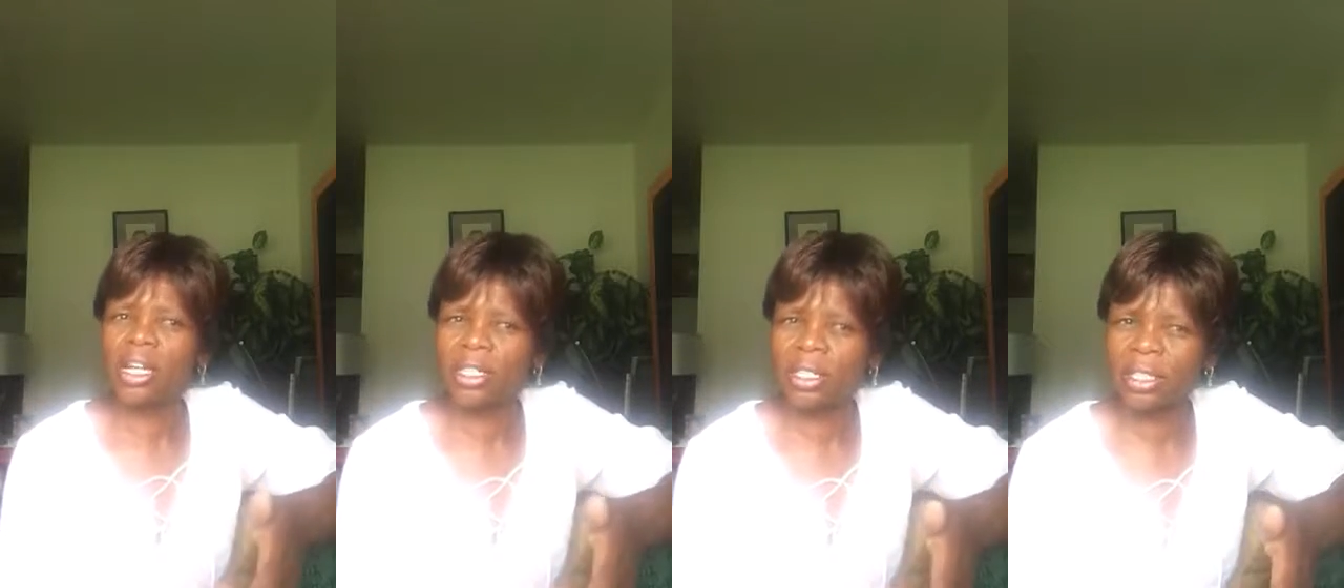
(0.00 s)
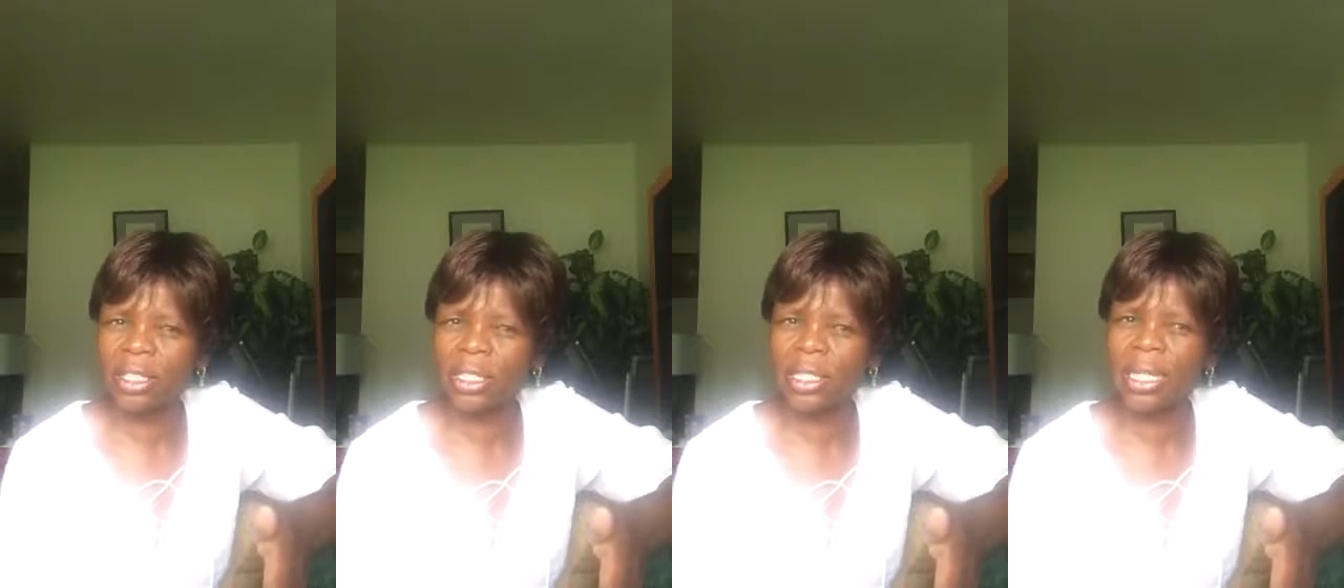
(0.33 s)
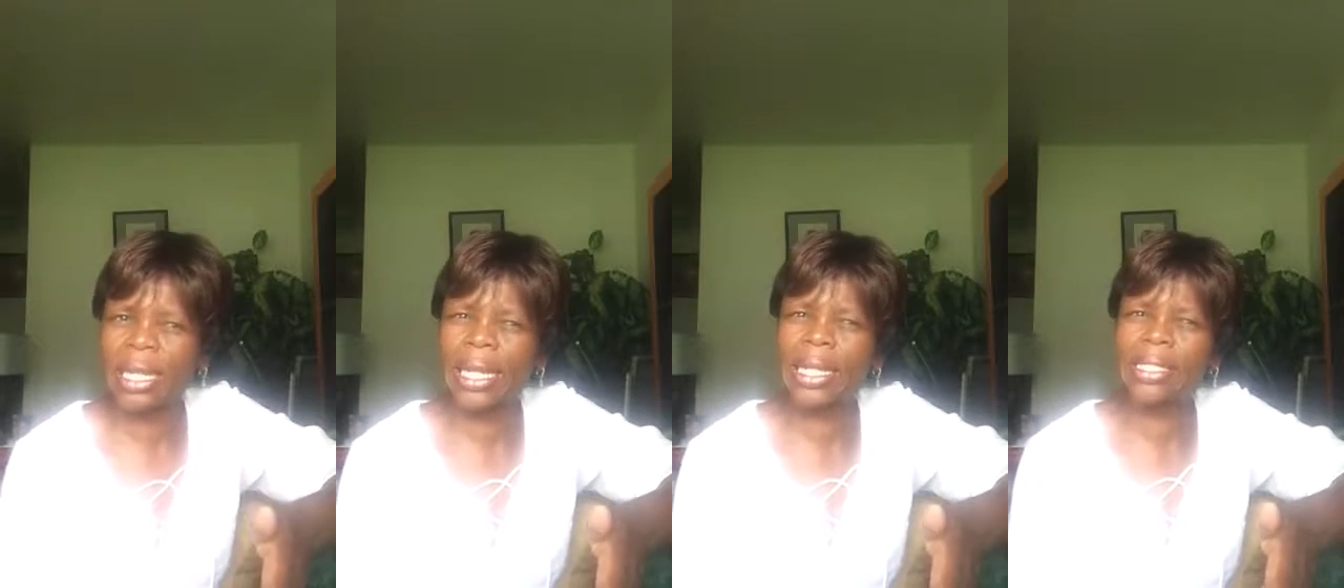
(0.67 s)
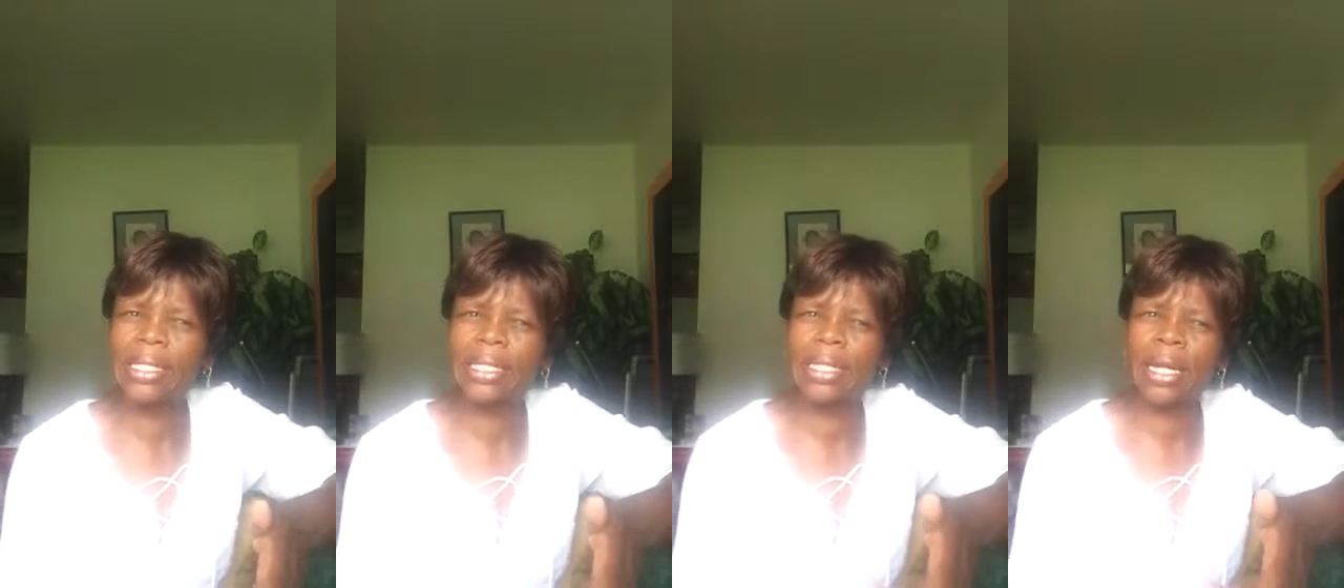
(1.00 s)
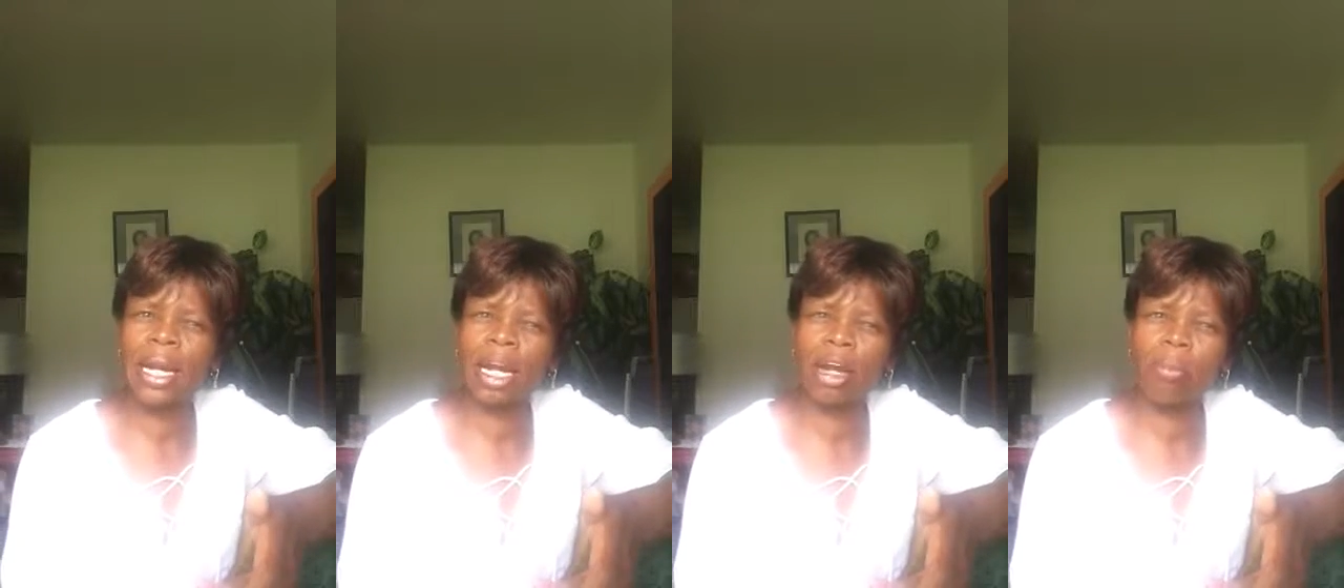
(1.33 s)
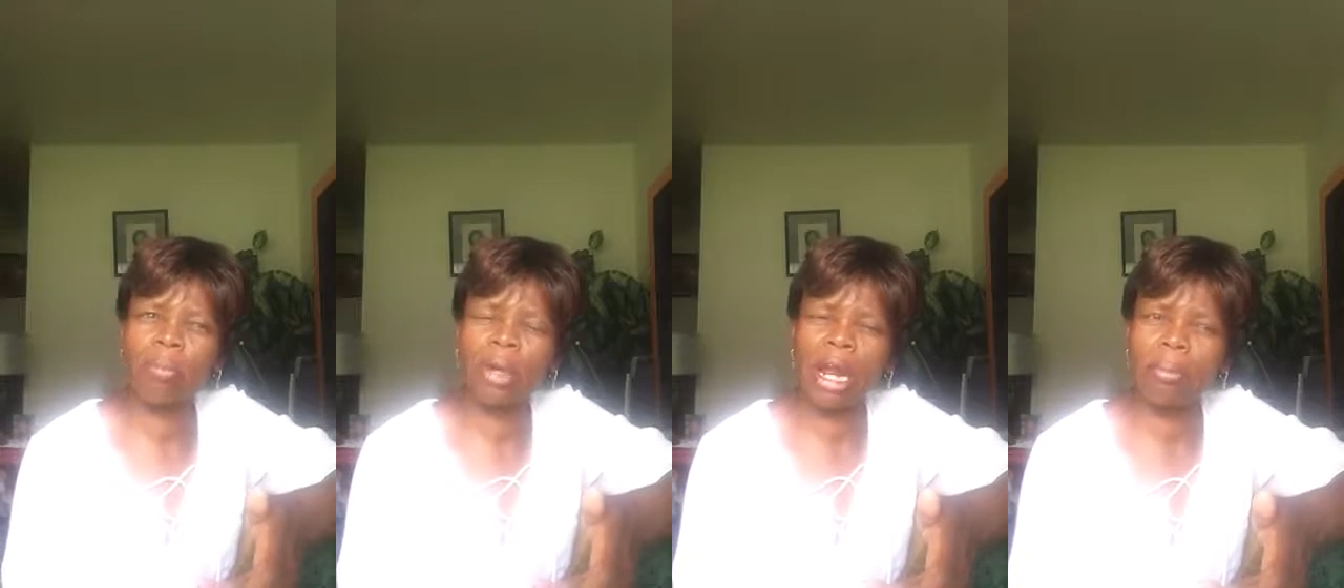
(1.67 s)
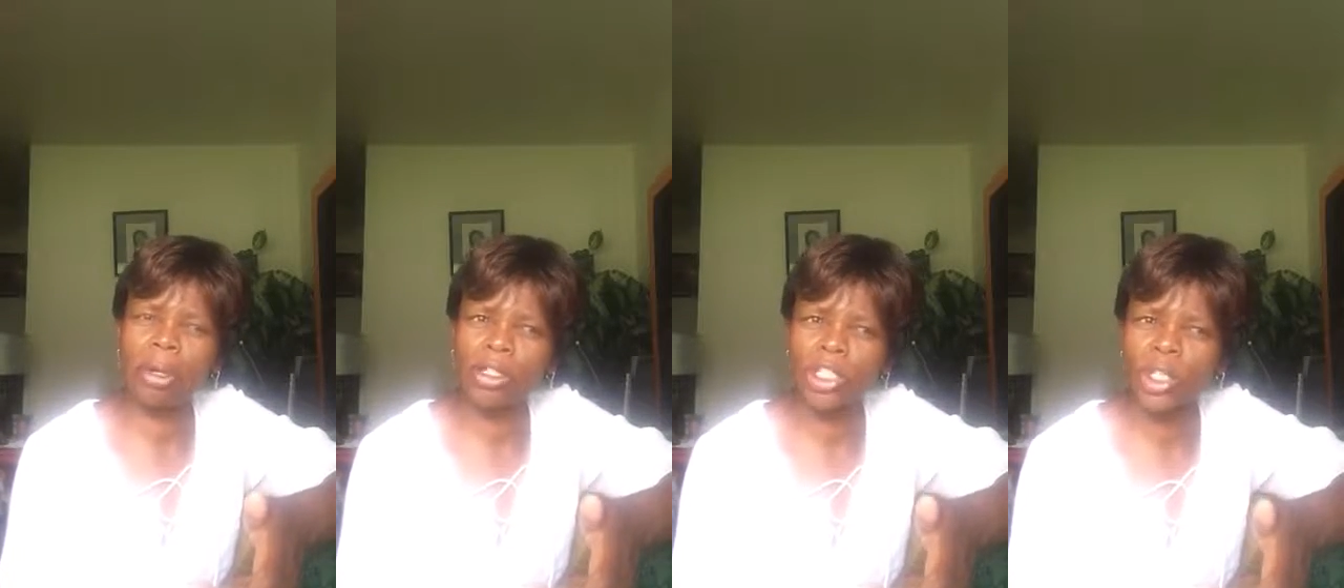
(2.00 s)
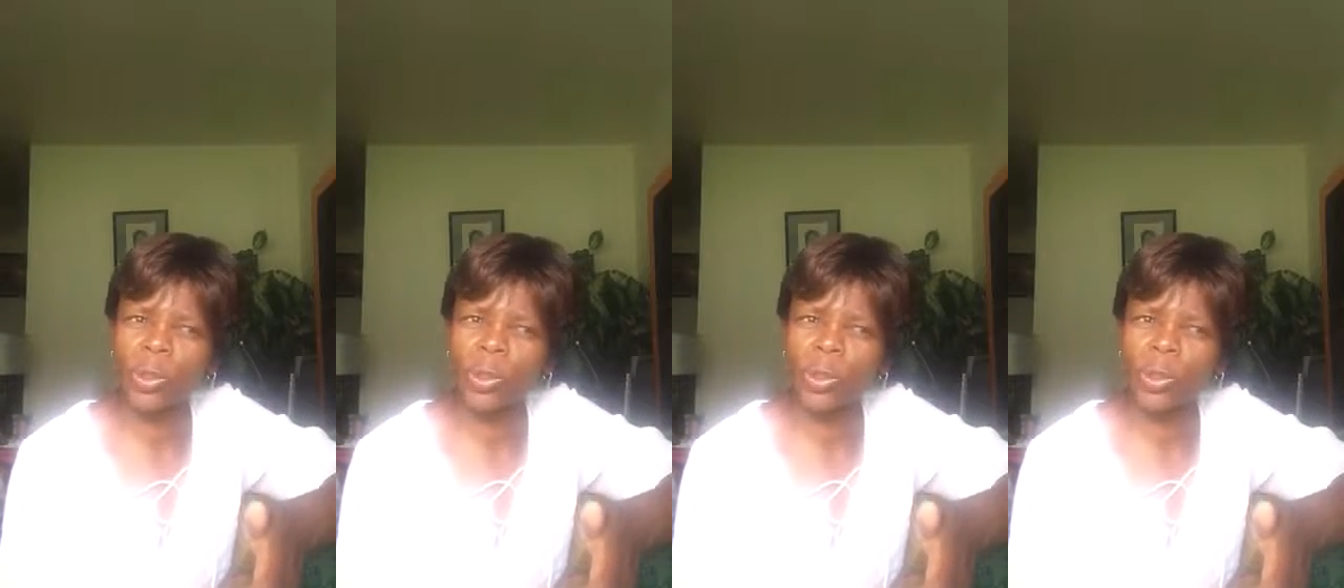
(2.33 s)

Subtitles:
This is late primary